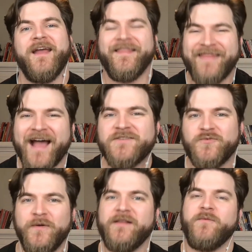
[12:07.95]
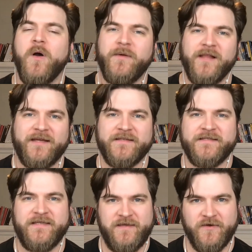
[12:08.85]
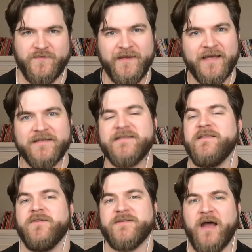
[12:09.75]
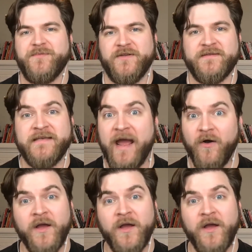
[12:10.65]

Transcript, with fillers: And that's really what we like to see here is we like to see those options. Now,